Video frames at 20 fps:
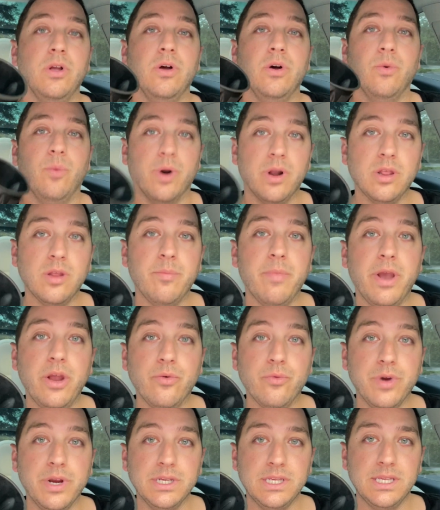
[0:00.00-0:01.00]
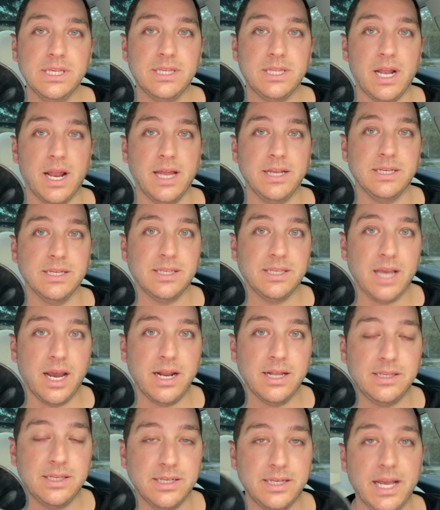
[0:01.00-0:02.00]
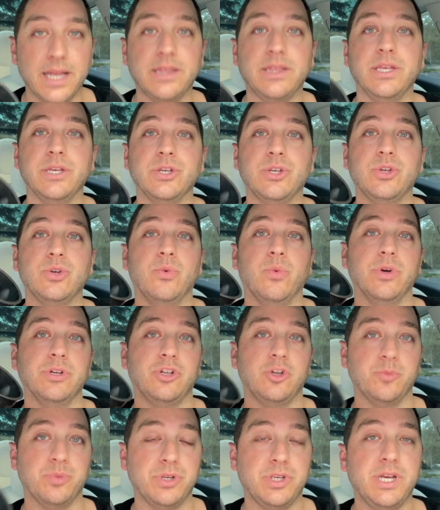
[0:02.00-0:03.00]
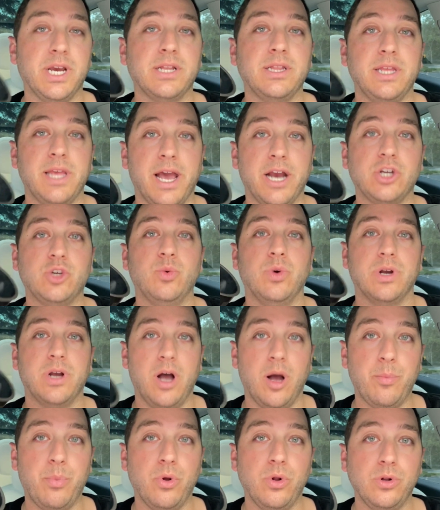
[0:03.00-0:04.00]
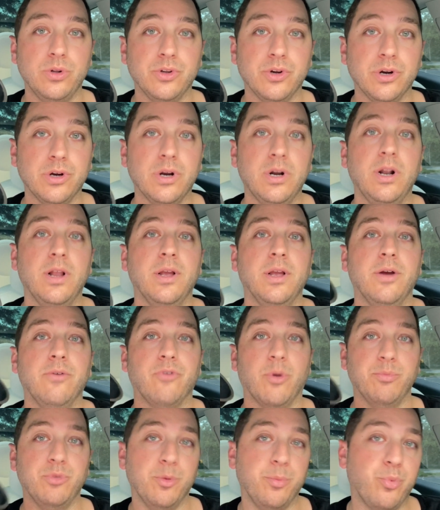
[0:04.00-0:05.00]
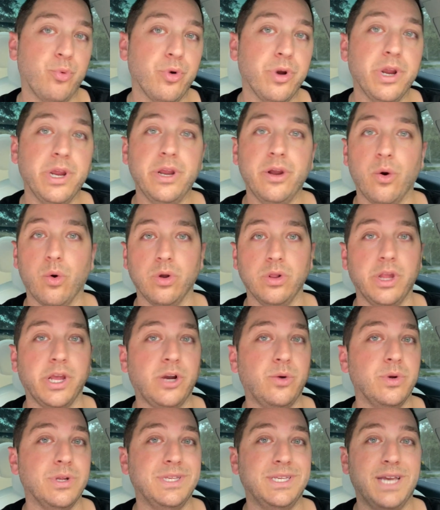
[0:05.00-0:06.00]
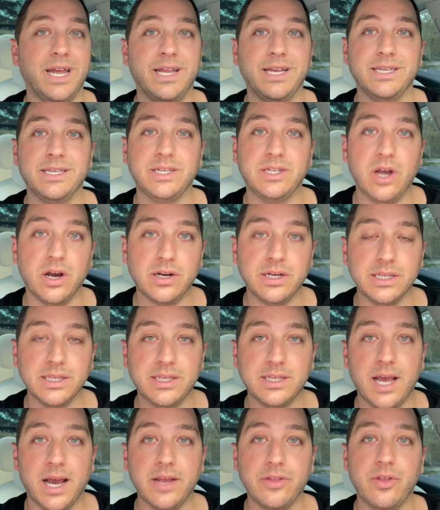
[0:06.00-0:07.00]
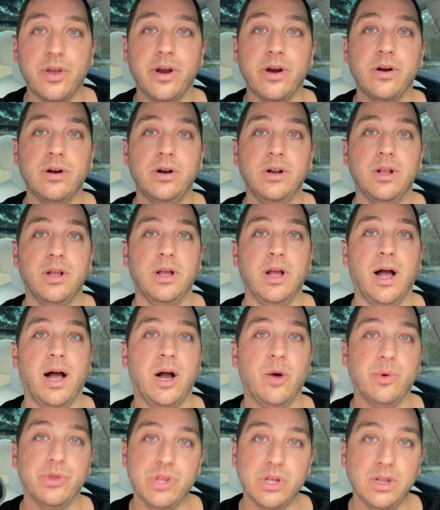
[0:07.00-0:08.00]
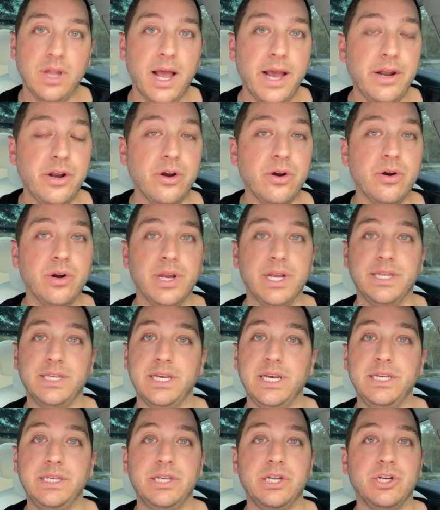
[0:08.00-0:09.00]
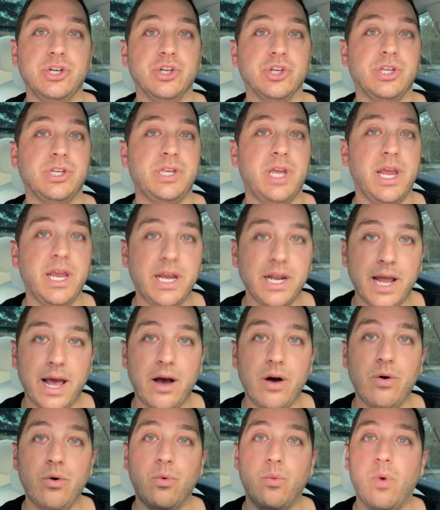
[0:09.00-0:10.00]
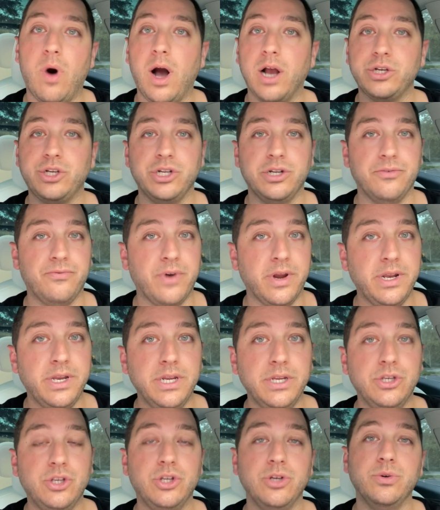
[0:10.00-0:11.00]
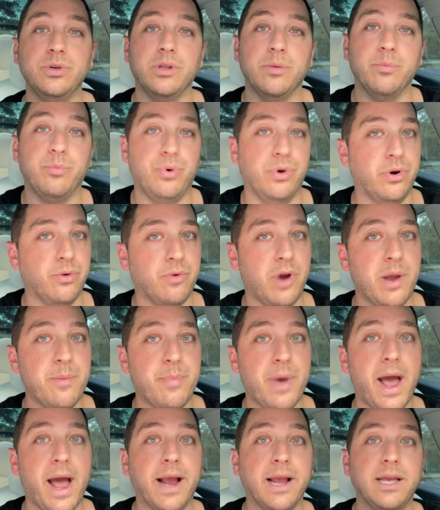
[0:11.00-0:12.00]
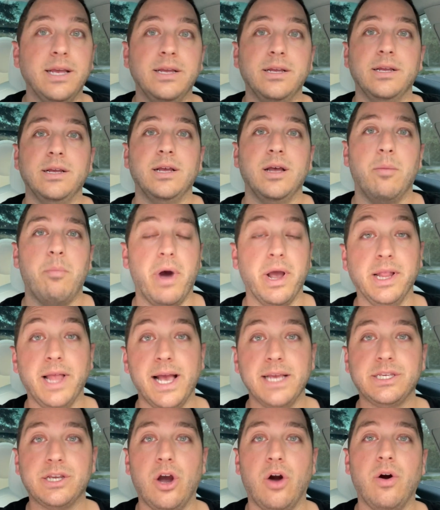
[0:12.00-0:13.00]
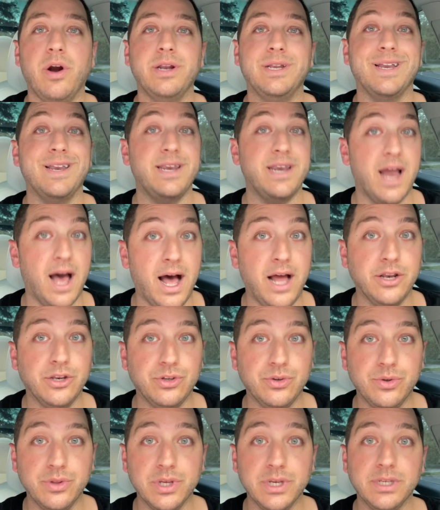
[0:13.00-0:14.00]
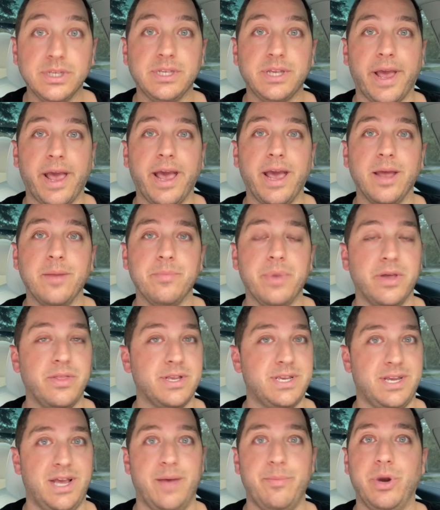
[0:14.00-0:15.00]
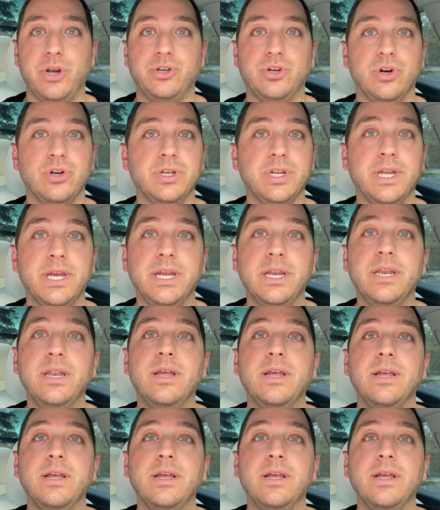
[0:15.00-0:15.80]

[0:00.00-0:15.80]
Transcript: One of the main reasons that I decided to get this was to protect the actual cup holder from debris or liquids getting stuck inside there. With the liner, it's easy to just take it out, wash it if I need to, and then put it right back. My last car, I did not do this, and by the time I turned it in,